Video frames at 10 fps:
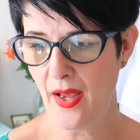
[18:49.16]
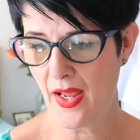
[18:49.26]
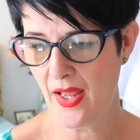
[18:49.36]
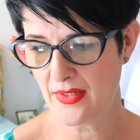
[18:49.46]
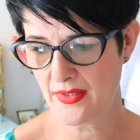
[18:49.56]

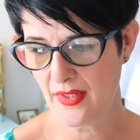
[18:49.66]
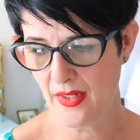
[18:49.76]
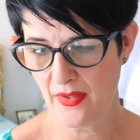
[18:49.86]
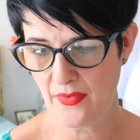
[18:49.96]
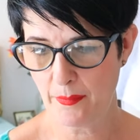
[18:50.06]
And
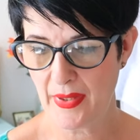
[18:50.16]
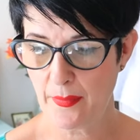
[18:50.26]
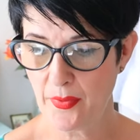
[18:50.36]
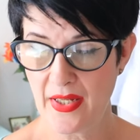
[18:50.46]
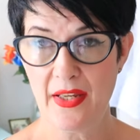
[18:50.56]
the
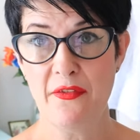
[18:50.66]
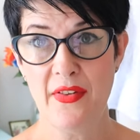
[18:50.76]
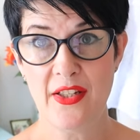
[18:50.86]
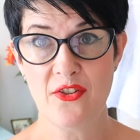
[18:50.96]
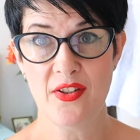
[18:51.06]
people he
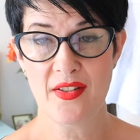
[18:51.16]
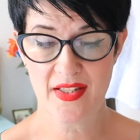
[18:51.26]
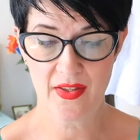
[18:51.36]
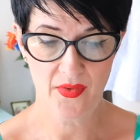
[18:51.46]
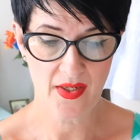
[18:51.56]
features
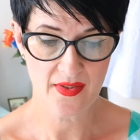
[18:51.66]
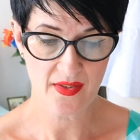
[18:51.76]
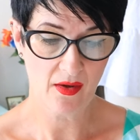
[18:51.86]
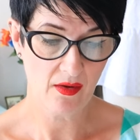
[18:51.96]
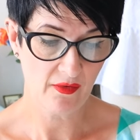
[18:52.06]
in
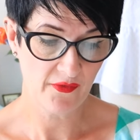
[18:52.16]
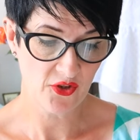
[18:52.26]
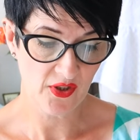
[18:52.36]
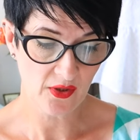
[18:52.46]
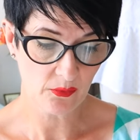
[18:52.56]
this are
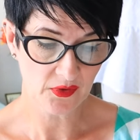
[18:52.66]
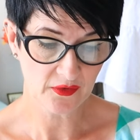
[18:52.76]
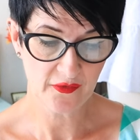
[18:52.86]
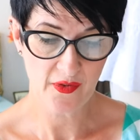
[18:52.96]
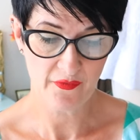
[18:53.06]
Virginia
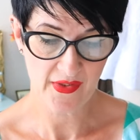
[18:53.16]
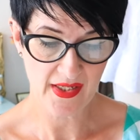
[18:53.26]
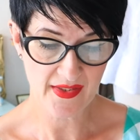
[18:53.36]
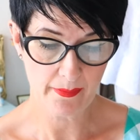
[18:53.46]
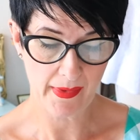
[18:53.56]
Woolf,
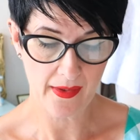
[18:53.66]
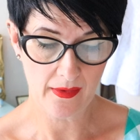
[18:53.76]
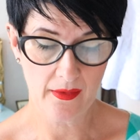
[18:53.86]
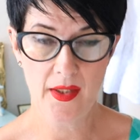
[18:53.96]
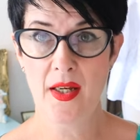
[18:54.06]
Vanessa
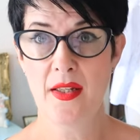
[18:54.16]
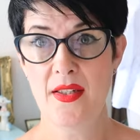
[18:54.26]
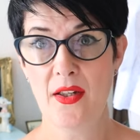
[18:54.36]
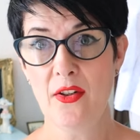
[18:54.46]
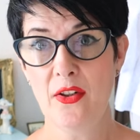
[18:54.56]
Bell,
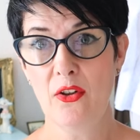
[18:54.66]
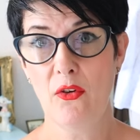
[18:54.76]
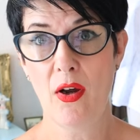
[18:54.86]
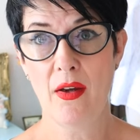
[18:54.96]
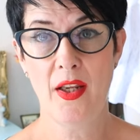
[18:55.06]
Duncan
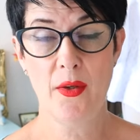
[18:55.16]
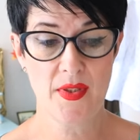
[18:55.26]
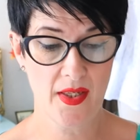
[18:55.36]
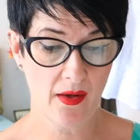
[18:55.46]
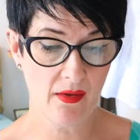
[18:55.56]
Grant, who
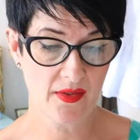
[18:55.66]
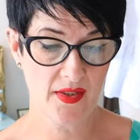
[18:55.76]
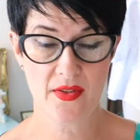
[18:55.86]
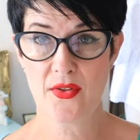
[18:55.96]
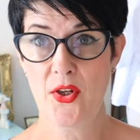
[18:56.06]
was the
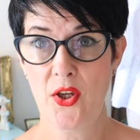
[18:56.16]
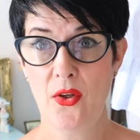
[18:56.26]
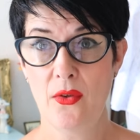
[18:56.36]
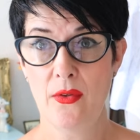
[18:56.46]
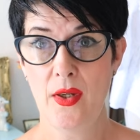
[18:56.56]
artist
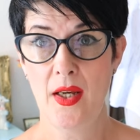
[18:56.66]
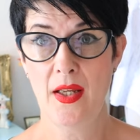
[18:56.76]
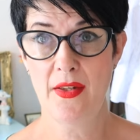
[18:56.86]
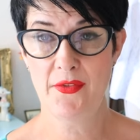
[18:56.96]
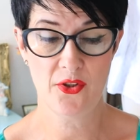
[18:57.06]
who
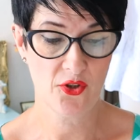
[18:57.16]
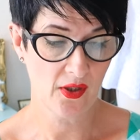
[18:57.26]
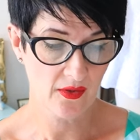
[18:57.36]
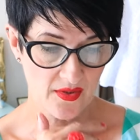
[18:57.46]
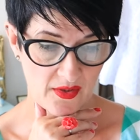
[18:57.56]
lived at
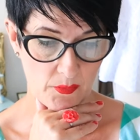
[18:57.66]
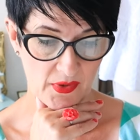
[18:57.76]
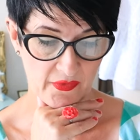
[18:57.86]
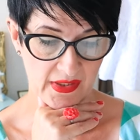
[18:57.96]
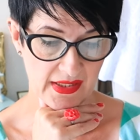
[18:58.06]
Charleston
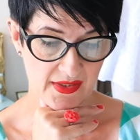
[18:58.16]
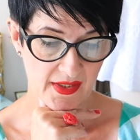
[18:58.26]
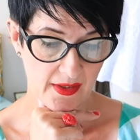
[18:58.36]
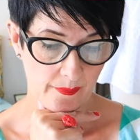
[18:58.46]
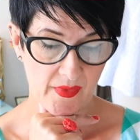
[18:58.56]
with
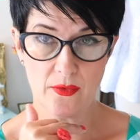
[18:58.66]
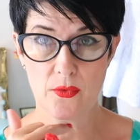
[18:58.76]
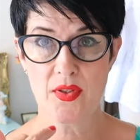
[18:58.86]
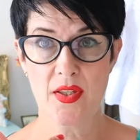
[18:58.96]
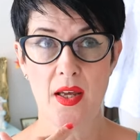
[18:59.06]
Vanessa, and
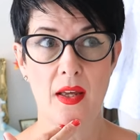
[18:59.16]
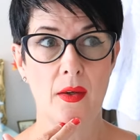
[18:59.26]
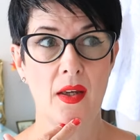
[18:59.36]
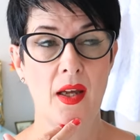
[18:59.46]
also